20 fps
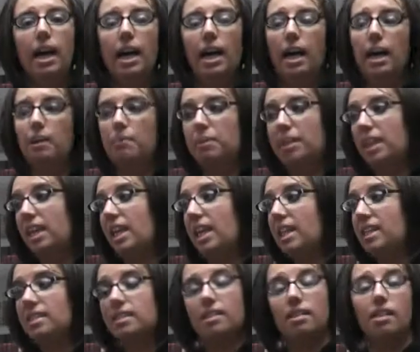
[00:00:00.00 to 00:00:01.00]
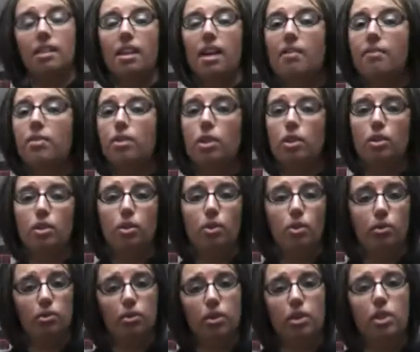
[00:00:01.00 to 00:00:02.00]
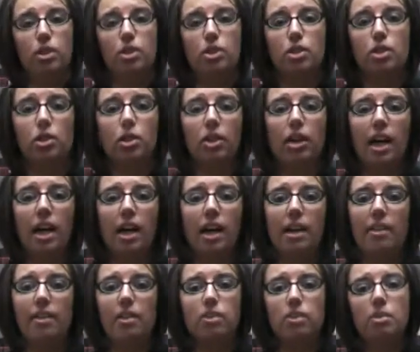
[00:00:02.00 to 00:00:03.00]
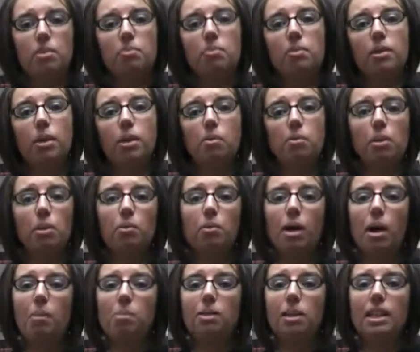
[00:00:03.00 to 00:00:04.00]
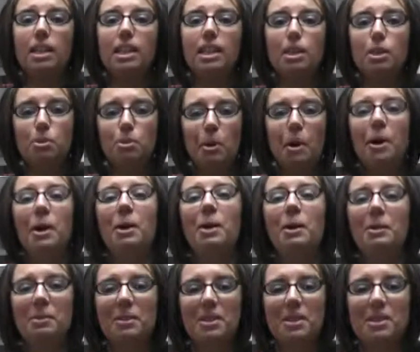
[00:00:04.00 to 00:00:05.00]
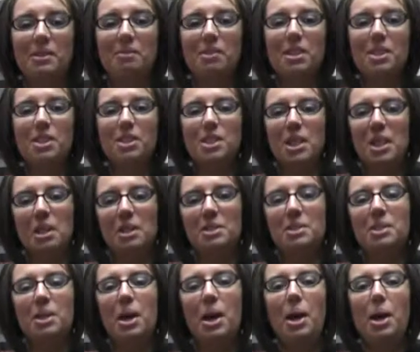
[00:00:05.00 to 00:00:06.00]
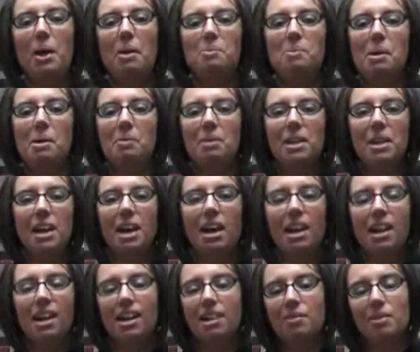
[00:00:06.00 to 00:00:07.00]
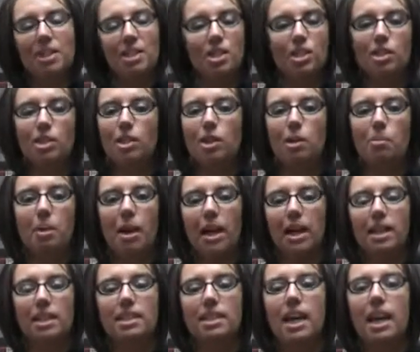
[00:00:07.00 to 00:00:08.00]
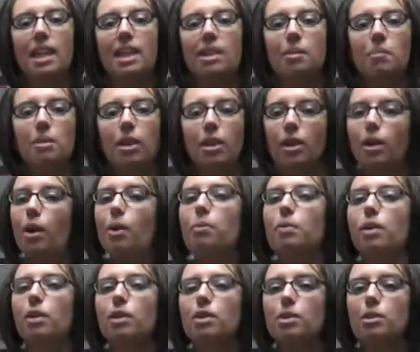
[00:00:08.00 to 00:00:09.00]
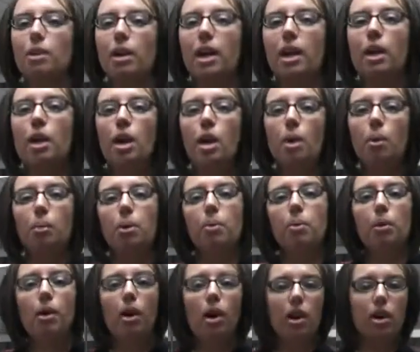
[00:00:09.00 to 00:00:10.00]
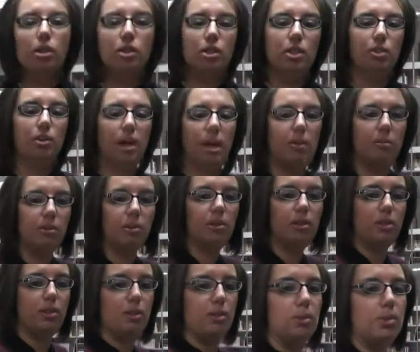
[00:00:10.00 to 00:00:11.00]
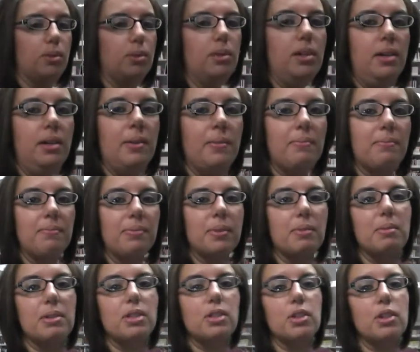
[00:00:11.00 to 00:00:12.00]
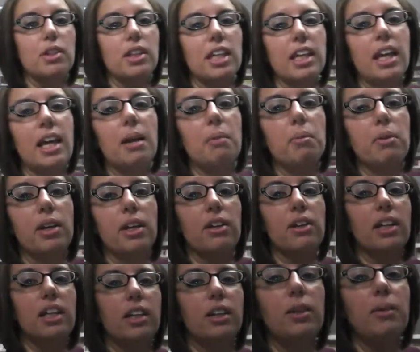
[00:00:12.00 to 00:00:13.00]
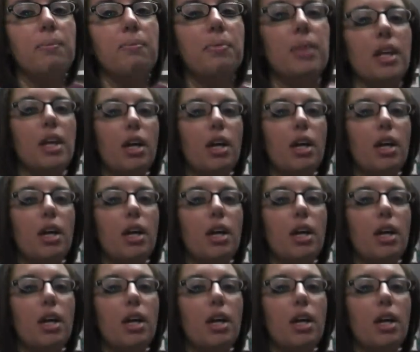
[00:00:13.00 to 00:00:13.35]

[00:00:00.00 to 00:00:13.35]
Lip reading: The kids love the new furniture. There's a little bit of wobbliness with some of the chairs, but we just go back and tighten them and it all works great. We were also able to, let me turn the camera here a little,